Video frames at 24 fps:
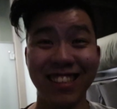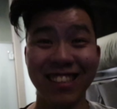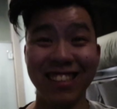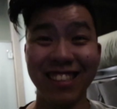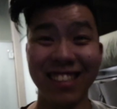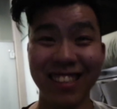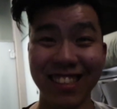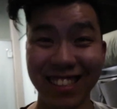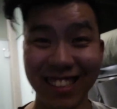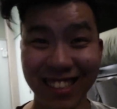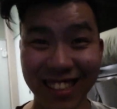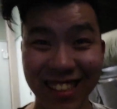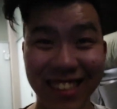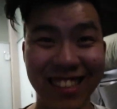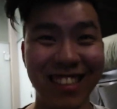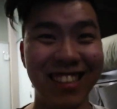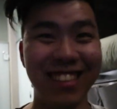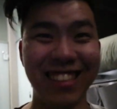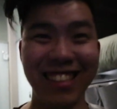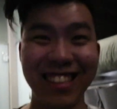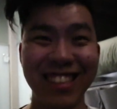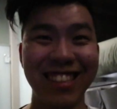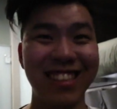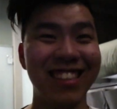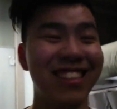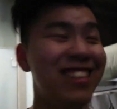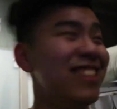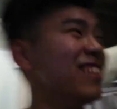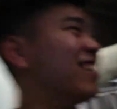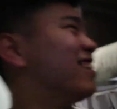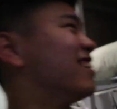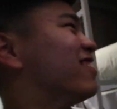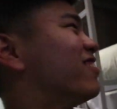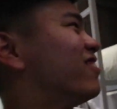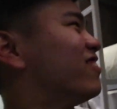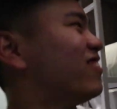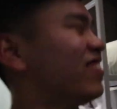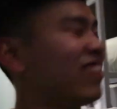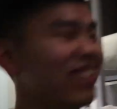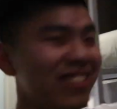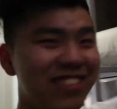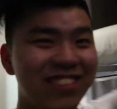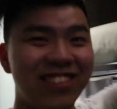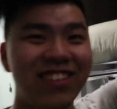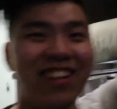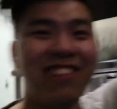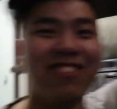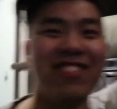is this is interesting.
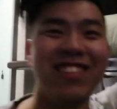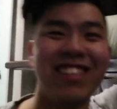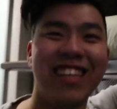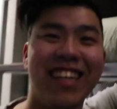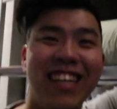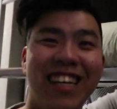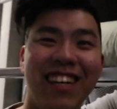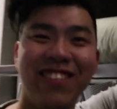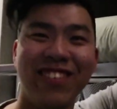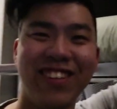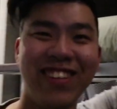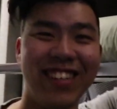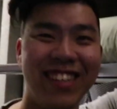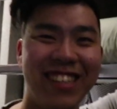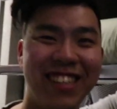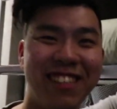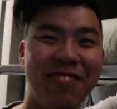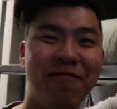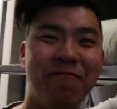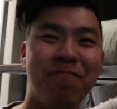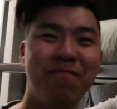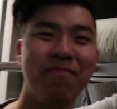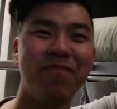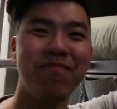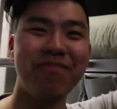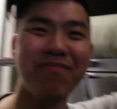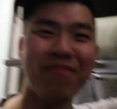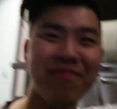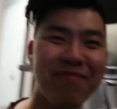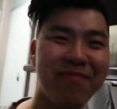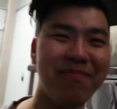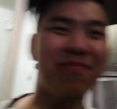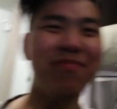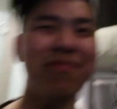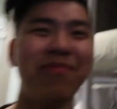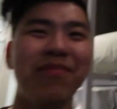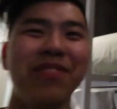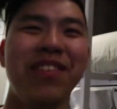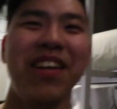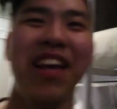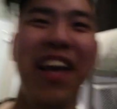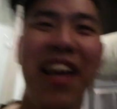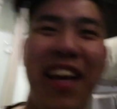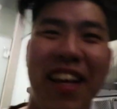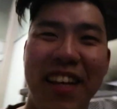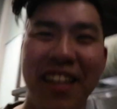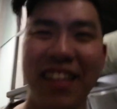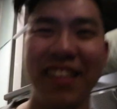So I'm staying out here.
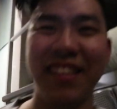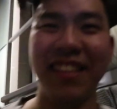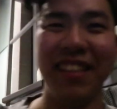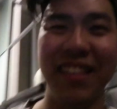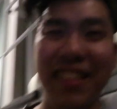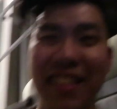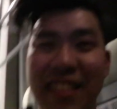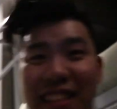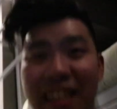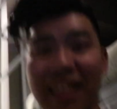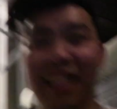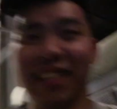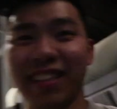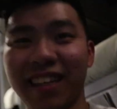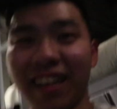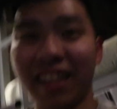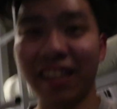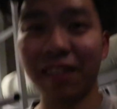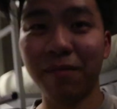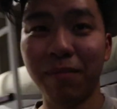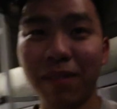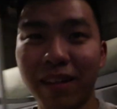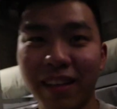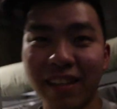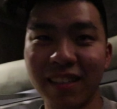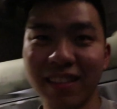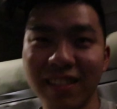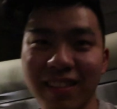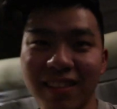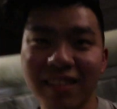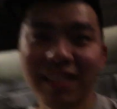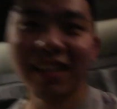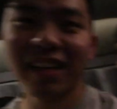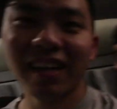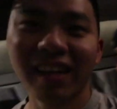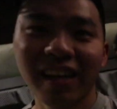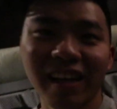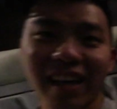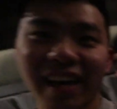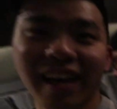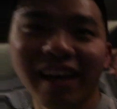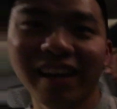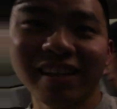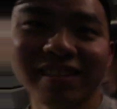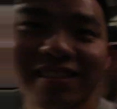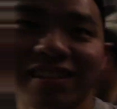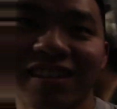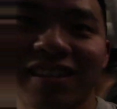This entire place
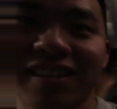has